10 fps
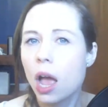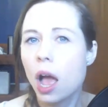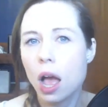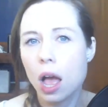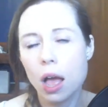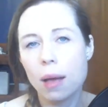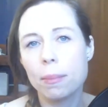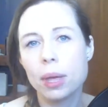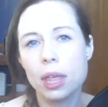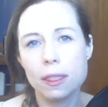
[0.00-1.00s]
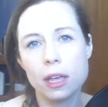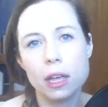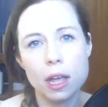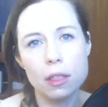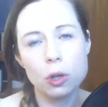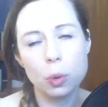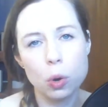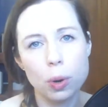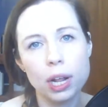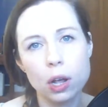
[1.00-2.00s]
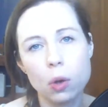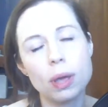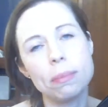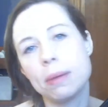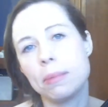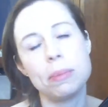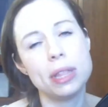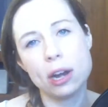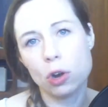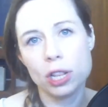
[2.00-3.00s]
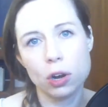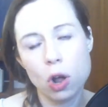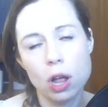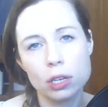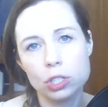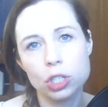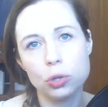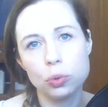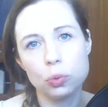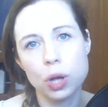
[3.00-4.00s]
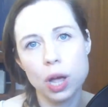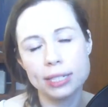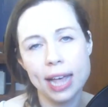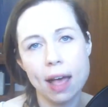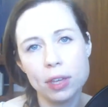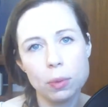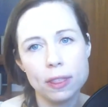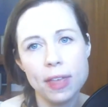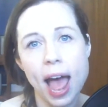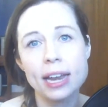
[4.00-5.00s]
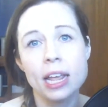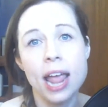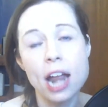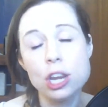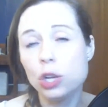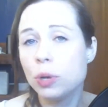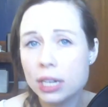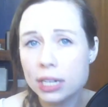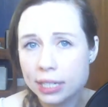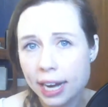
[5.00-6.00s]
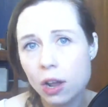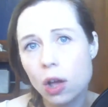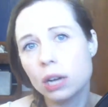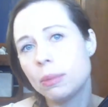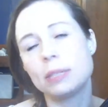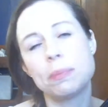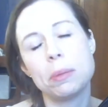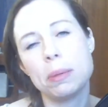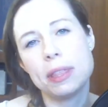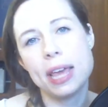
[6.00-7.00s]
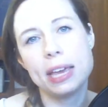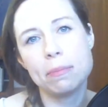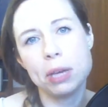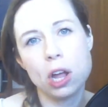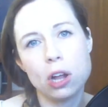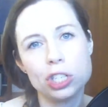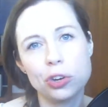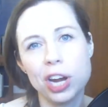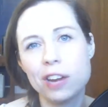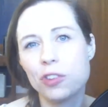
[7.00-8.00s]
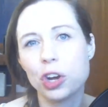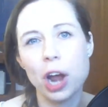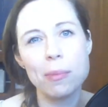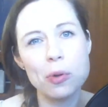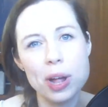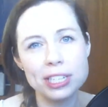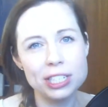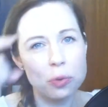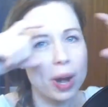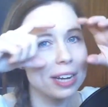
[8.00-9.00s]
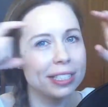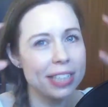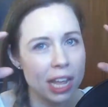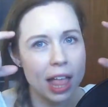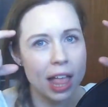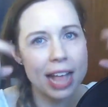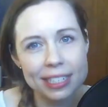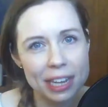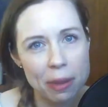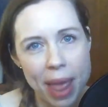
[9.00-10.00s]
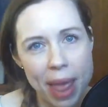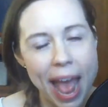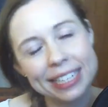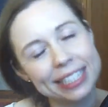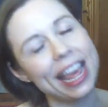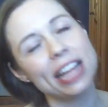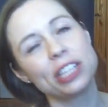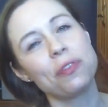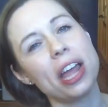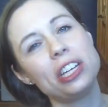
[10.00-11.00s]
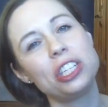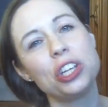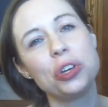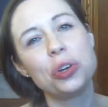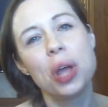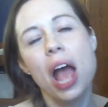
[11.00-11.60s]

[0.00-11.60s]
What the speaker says: the recording equipment, maybe they're not too savvy with that, and you need to stay anonymous, but maybe they can be on screen. If your grandma wants to wear sunglasses and a mask, that's fine too.